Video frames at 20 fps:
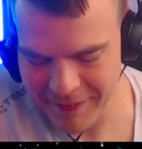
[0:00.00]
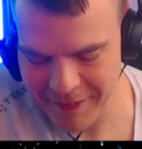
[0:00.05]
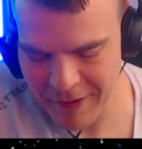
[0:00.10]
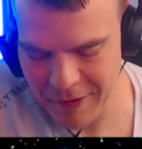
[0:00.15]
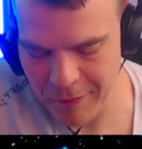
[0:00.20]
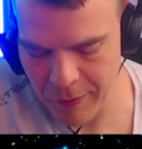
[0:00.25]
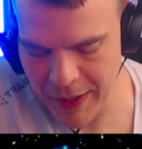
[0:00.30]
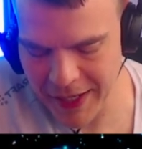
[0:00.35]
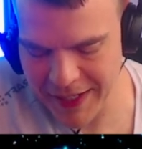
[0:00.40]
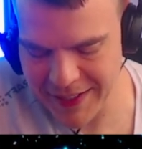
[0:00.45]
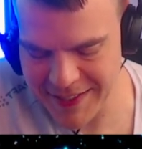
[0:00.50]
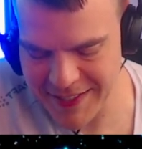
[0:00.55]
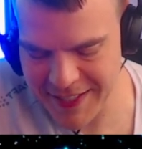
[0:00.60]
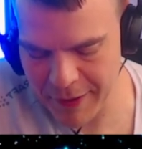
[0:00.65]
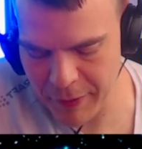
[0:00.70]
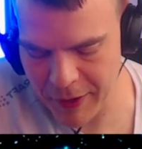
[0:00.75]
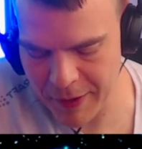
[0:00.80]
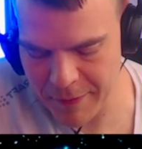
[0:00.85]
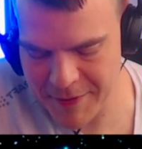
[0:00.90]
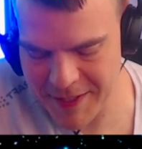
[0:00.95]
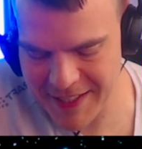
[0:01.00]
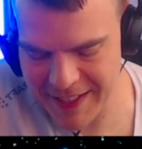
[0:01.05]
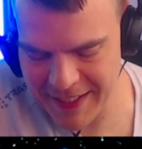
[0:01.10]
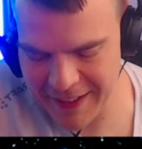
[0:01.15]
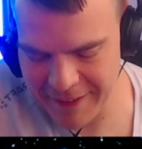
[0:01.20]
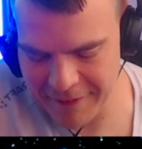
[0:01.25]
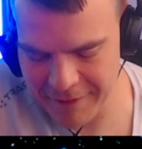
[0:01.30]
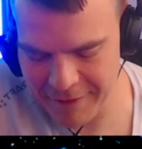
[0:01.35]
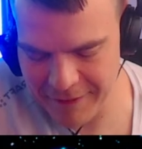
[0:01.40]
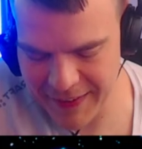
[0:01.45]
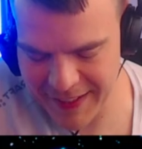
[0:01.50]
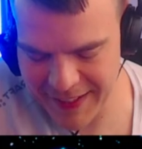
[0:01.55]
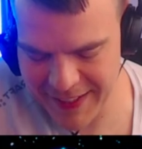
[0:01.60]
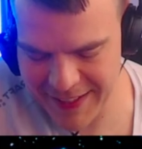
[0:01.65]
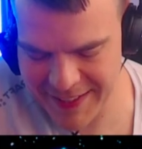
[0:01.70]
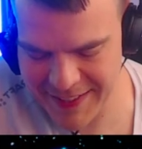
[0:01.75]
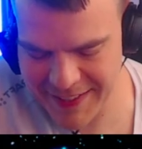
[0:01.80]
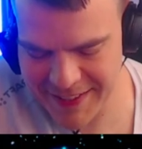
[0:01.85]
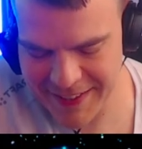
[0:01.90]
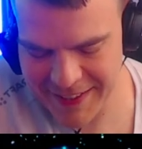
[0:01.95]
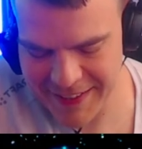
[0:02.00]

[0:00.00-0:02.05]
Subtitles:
write scripts in Finnish.